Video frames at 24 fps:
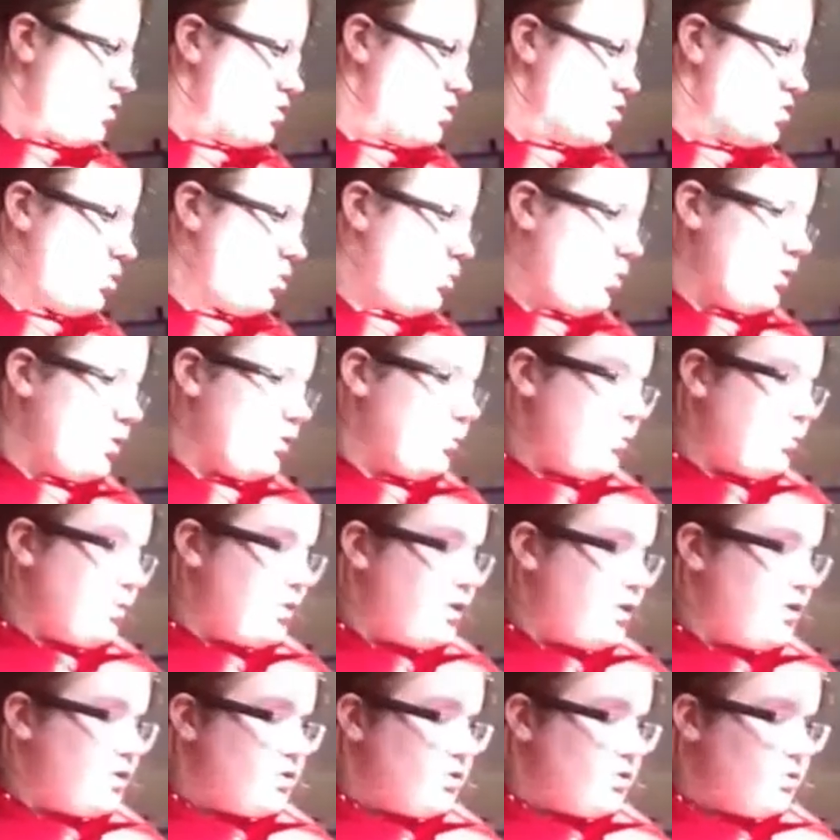so what we're
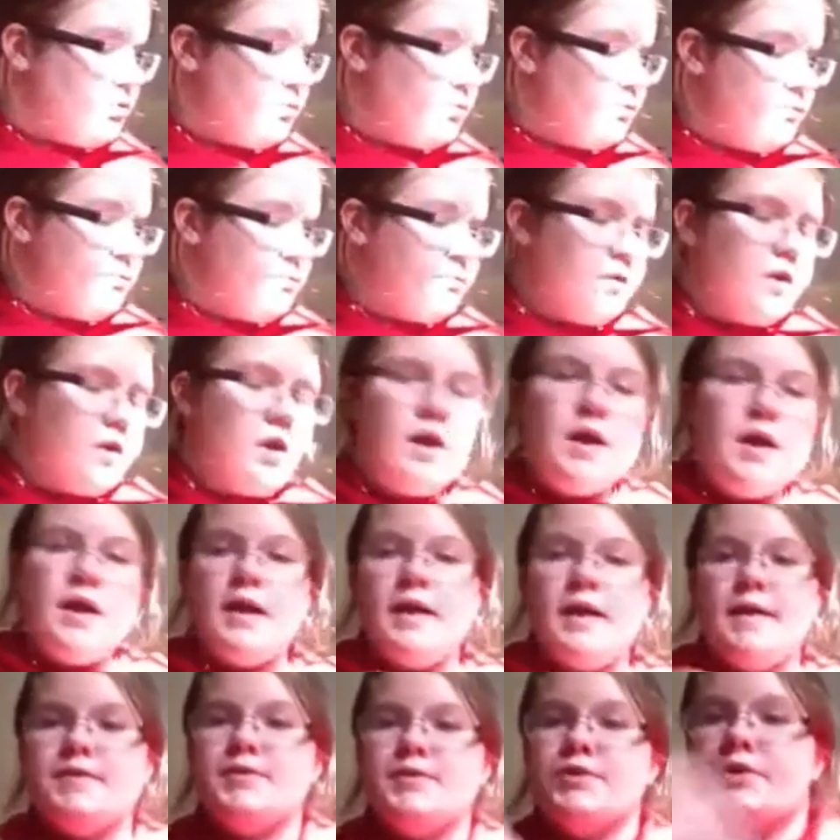going to do
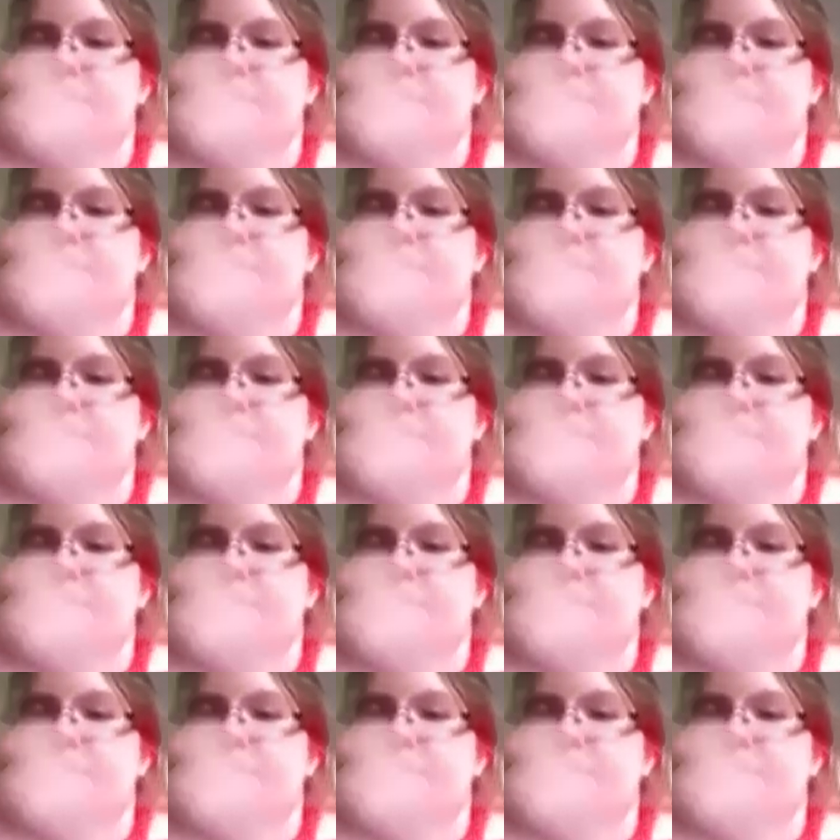is